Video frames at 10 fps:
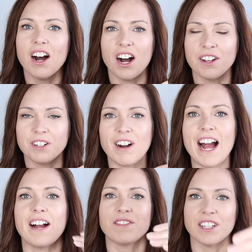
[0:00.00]
on the
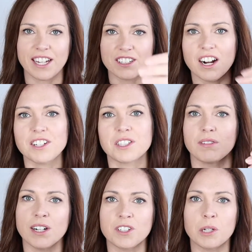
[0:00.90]
raft and like cross the
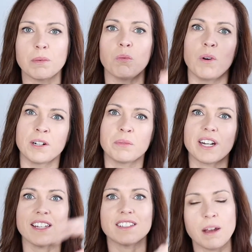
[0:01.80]
river, but one would
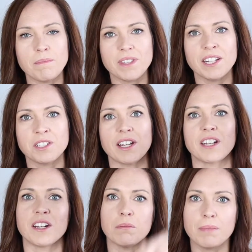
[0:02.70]
eat something so they
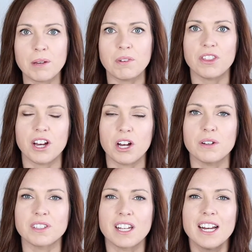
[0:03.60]
couldn't be with
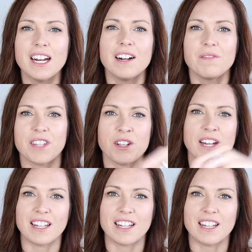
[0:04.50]
those. And you had to